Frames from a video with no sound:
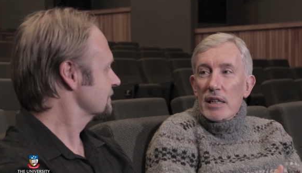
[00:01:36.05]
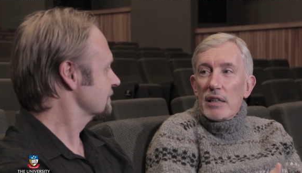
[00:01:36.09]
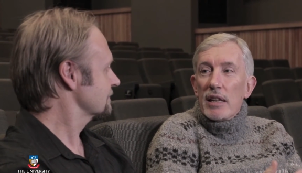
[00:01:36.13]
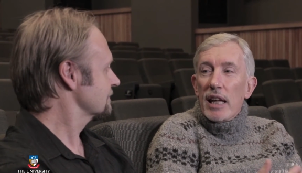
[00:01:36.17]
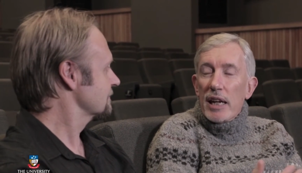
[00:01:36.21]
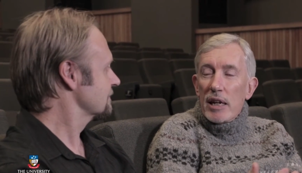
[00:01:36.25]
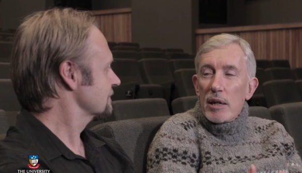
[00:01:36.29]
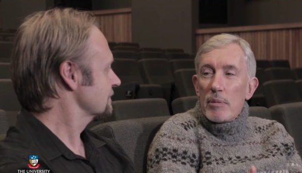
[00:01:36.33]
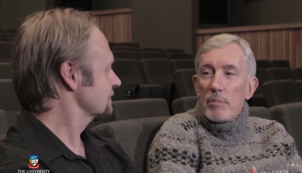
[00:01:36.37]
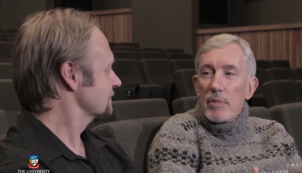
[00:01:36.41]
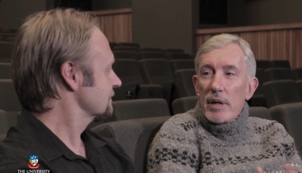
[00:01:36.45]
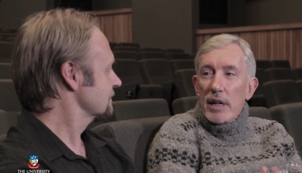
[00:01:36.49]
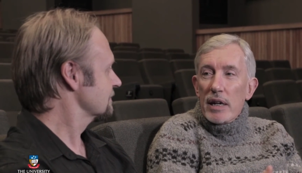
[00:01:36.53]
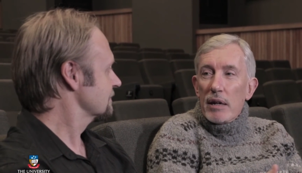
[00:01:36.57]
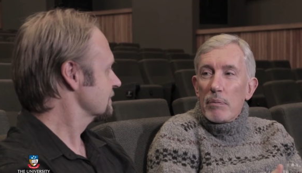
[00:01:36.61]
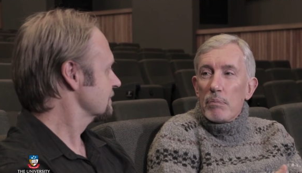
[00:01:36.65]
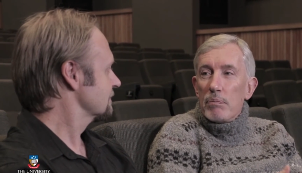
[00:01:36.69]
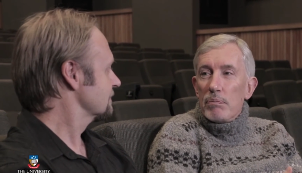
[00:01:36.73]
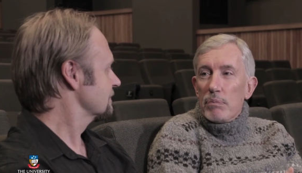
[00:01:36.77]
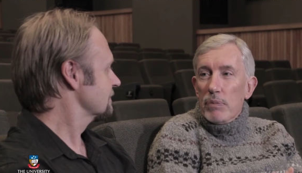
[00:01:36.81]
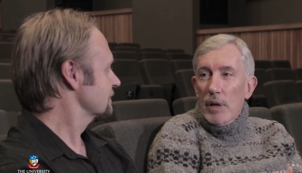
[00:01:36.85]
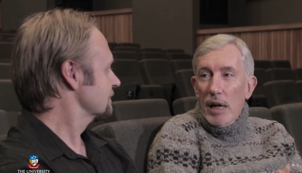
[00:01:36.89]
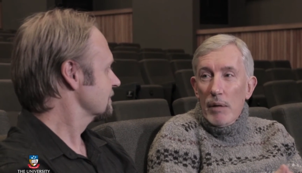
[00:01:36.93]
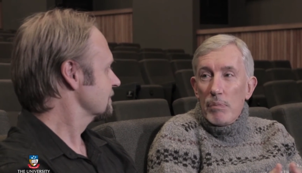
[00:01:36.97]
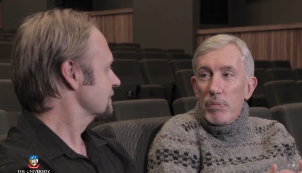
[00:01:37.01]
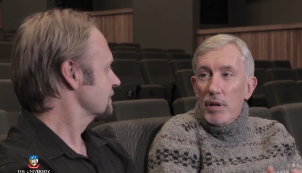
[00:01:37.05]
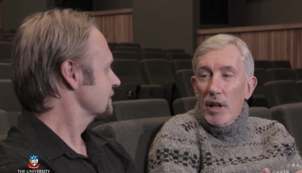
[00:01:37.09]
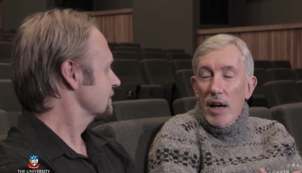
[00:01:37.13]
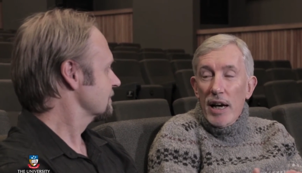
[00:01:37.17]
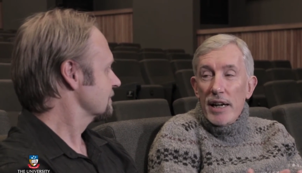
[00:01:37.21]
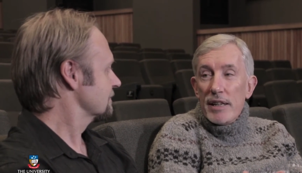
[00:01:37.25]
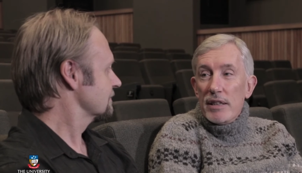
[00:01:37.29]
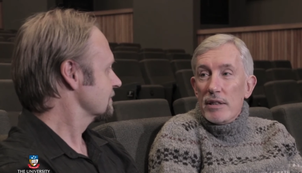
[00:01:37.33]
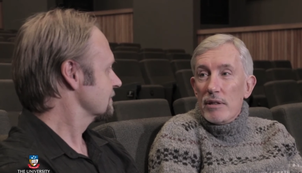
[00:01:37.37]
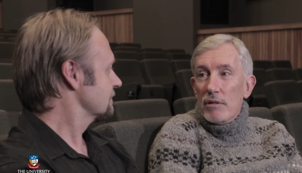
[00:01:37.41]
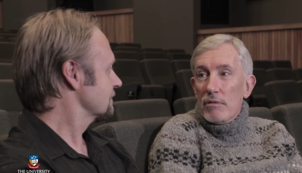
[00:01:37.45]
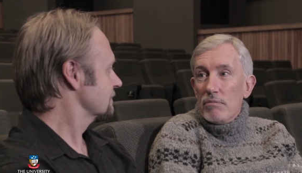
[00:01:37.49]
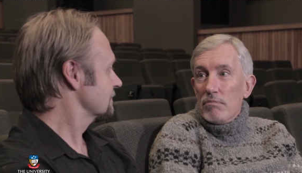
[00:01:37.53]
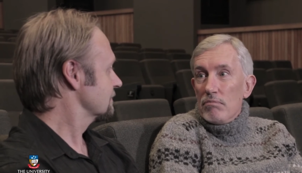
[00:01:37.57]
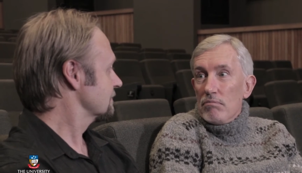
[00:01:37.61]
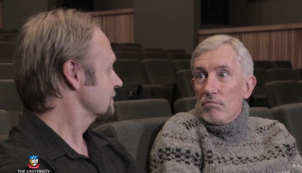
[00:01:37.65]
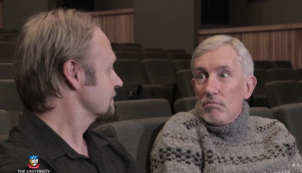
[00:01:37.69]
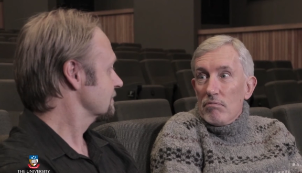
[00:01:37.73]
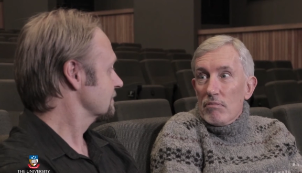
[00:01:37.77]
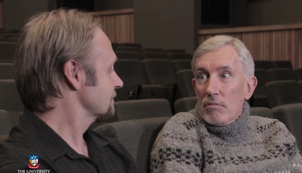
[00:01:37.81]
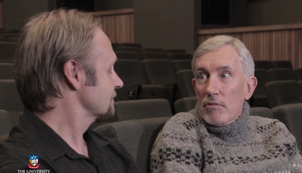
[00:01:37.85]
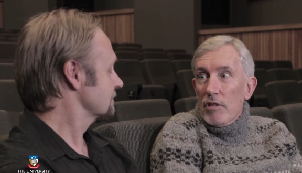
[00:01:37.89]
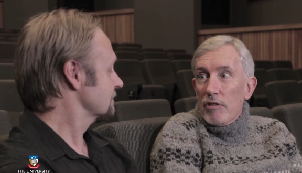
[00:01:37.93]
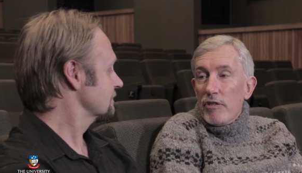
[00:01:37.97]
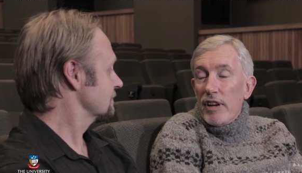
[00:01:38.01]
Speaker 1: They can be applied to
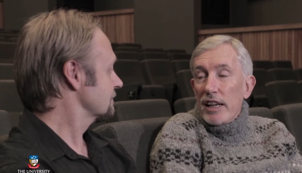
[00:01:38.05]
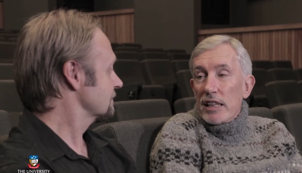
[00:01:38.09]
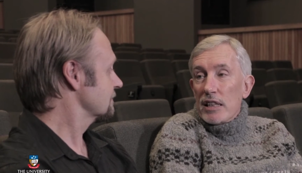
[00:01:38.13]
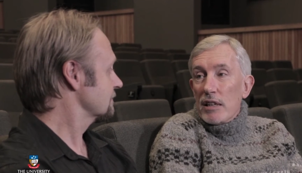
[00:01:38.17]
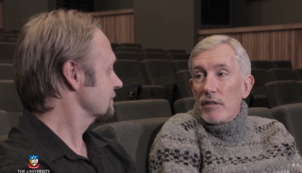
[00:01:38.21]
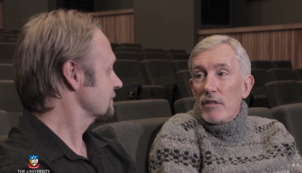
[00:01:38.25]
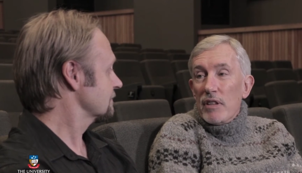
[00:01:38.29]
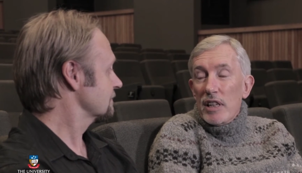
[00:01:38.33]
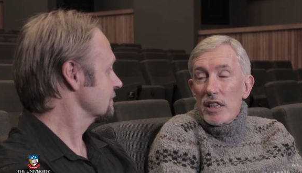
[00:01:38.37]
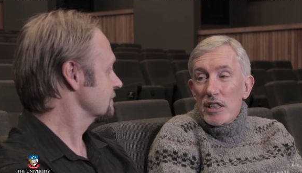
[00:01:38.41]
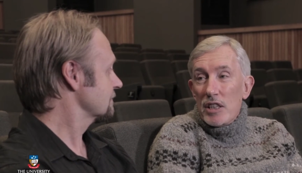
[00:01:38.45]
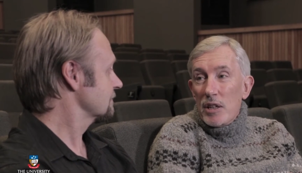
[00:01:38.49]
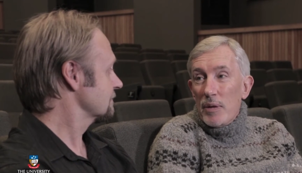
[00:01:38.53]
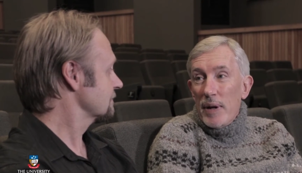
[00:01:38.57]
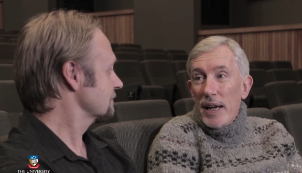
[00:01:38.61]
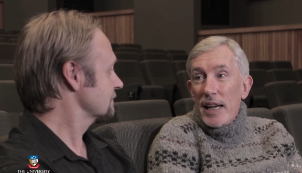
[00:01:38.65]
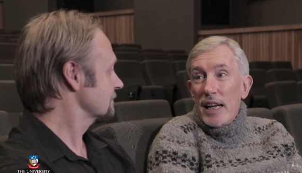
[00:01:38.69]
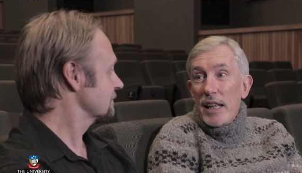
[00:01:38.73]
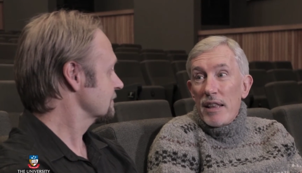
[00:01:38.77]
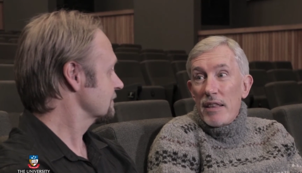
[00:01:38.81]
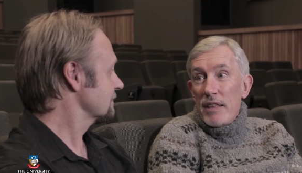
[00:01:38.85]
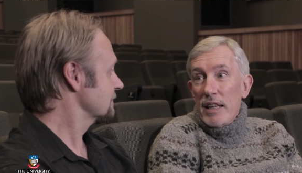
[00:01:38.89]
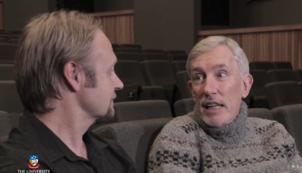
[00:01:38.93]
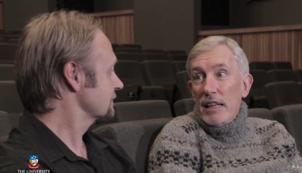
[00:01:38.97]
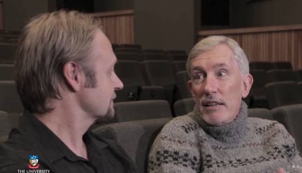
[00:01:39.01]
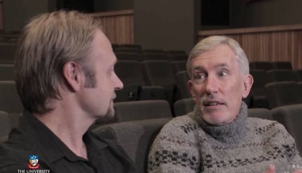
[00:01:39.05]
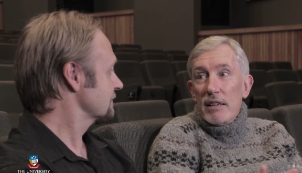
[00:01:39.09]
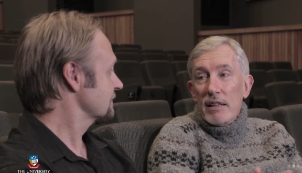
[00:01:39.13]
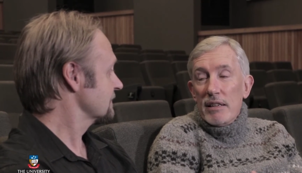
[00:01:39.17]
effectively to anything.